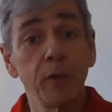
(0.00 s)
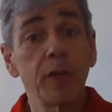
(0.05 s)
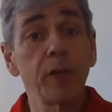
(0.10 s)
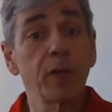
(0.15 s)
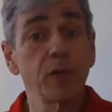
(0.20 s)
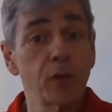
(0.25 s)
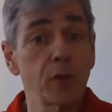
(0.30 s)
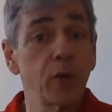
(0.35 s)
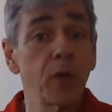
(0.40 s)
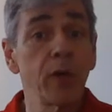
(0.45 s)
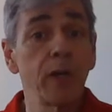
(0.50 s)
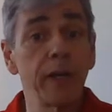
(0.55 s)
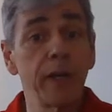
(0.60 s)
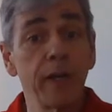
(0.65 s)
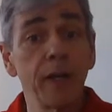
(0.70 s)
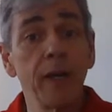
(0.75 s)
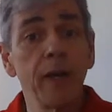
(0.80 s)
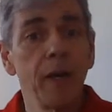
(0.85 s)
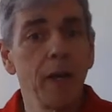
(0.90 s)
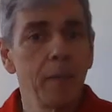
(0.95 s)
You can
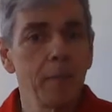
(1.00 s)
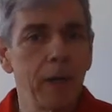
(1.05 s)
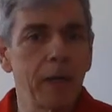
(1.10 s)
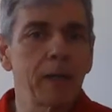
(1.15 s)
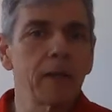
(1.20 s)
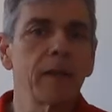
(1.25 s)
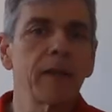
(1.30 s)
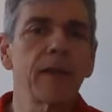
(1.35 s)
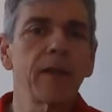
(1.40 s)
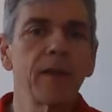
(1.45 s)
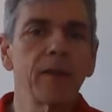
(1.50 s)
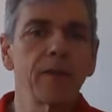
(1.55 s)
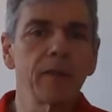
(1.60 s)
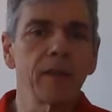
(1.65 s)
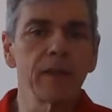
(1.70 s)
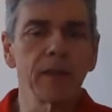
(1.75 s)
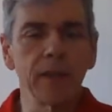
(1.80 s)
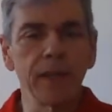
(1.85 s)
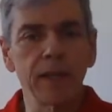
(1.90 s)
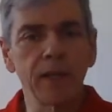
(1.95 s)
join by clicking
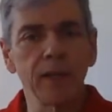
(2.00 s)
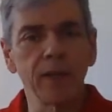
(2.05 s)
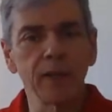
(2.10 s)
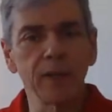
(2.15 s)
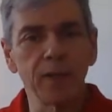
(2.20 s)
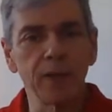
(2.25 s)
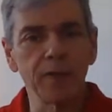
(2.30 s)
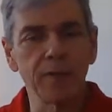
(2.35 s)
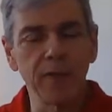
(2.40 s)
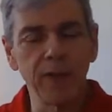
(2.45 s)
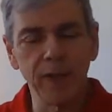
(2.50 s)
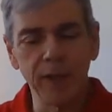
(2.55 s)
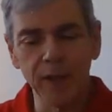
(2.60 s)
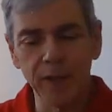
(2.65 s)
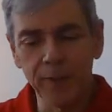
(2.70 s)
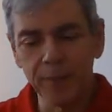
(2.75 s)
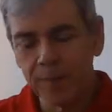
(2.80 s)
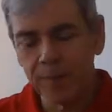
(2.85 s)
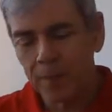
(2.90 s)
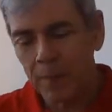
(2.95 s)
on the link under the
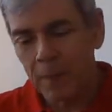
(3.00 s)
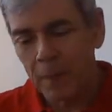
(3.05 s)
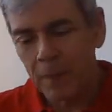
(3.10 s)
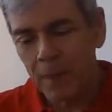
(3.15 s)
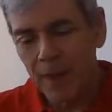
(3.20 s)
video.